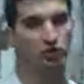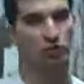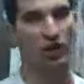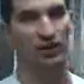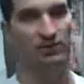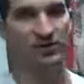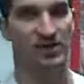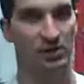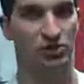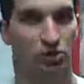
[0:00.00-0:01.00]
too, a lot of
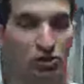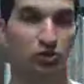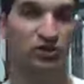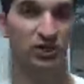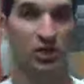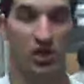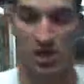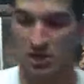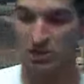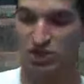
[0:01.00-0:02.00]
beginners who are using
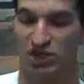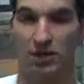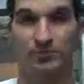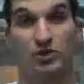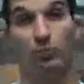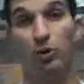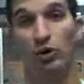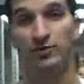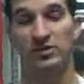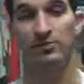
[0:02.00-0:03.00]
chin-ups or
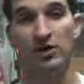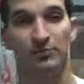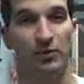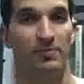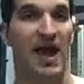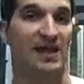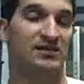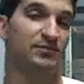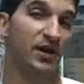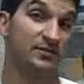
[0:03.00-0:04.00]
pull-ups to build up their back
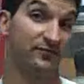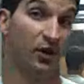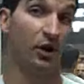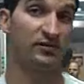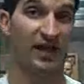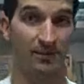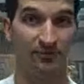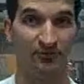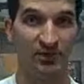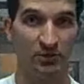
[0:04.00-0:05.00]
sometimes have a hard time
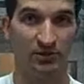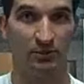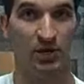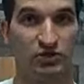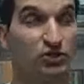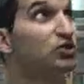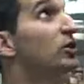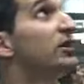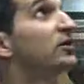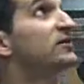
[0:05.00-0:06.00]
feeling the muscle. So a
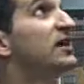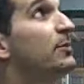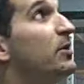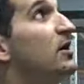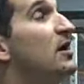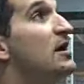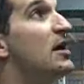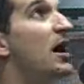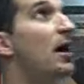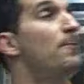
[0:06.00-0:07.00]
little tip,
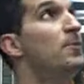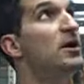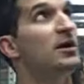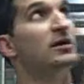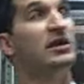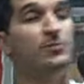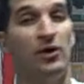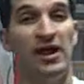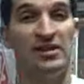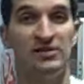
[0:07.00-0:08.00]
uh, Keep your
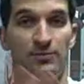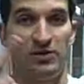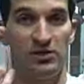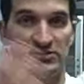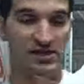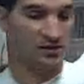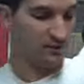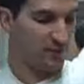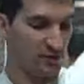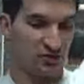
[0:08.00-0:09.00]
hands up here, take your
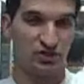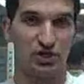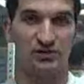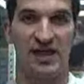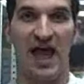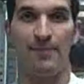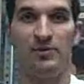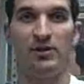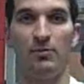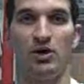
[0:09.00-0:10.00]
fingers and start
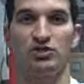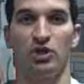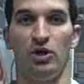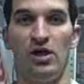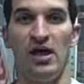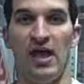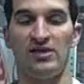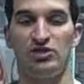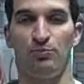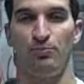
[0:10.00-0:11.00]
tapping the muscle
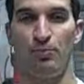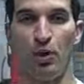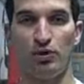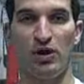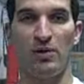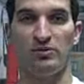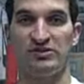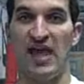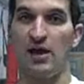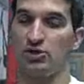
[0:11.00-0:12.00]
as you pull your elbows
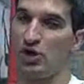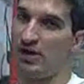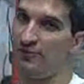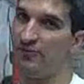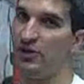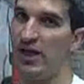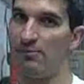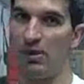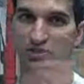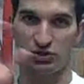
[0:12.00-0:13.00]
down. Try and feel
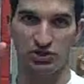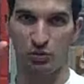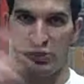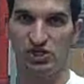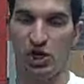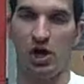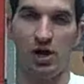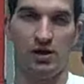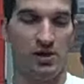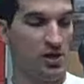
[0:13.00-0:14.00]
that muscle switch
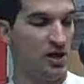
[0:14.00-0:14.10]
on